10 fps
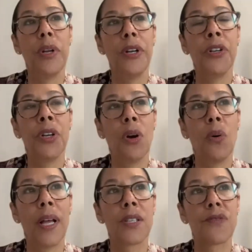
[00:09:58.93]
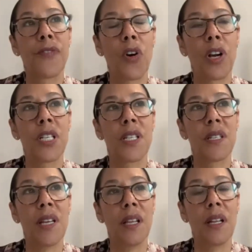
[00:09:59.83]
wouldn't go as far to
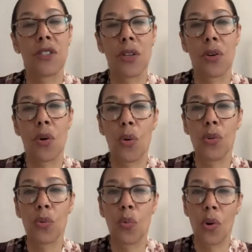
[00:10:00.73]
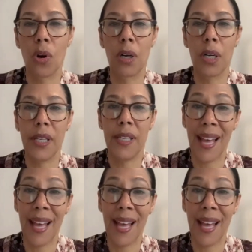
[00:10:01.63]
say that it's a Cold War